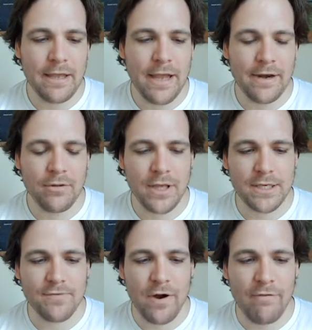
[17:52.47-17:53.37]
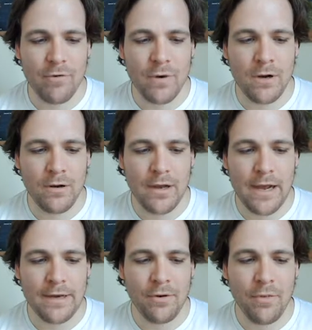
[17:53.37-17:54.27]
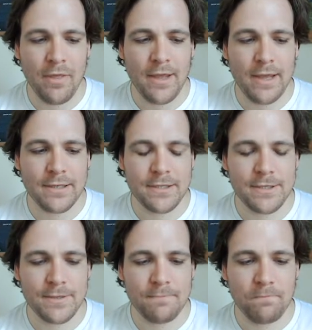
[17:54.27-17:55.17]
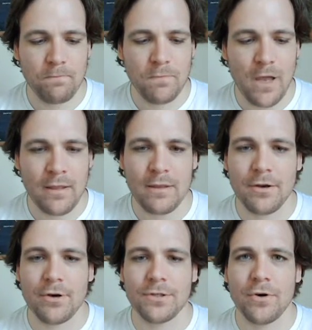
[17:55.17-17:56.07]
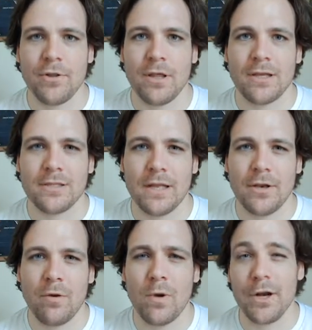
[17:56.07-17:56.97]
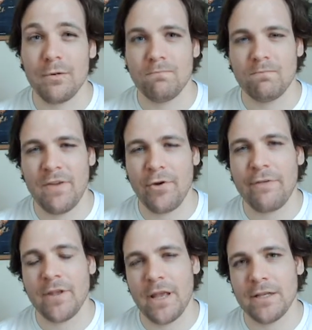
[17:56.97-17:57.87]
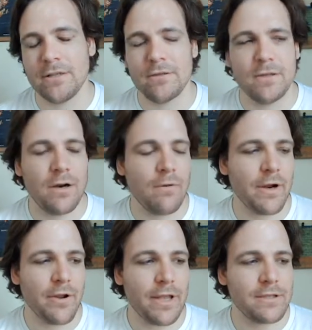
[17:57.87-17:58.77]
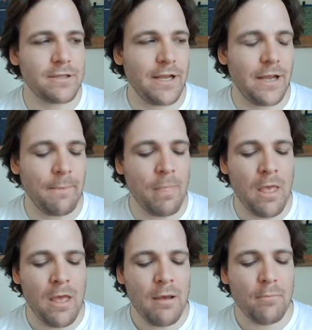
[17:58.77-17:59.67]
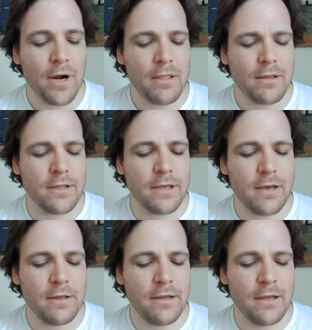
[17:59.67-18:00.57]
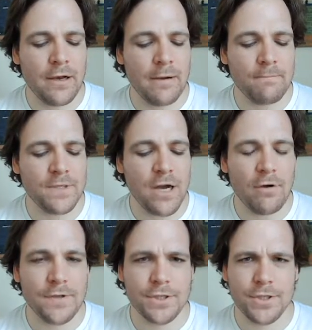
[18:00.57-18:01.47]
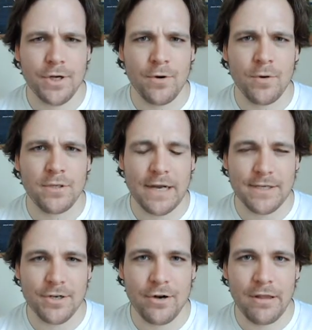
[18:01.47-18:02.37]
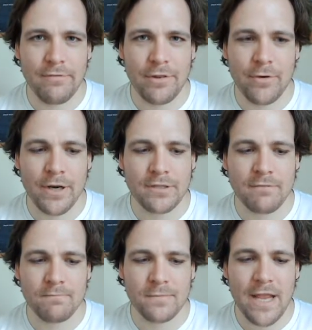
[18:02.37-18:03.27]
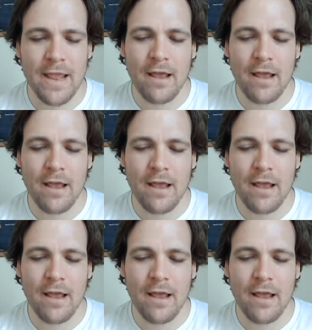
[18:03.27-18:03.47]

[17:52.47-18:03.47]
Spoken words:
don't think it's for everyone. I think there are certain things that you don't want if you have kids, you don't want your kids seeing. But I think the television show Dexter, even though it is taking on a